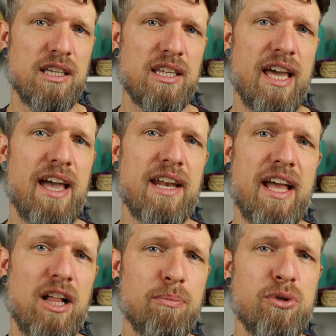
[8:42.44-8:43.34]
can
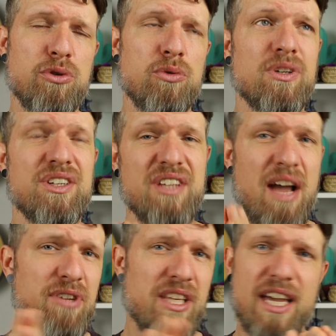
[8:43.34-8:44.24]
help you
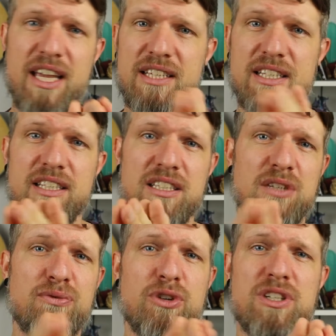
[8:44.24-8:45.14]
navigate
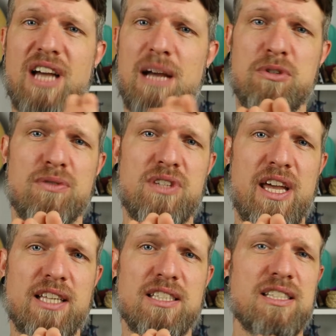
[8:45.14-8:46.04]
different types of
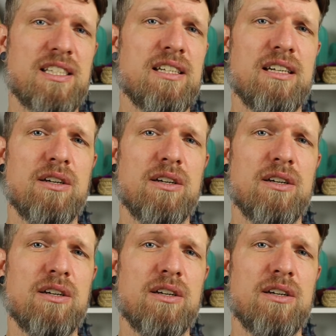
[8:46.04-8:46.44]
text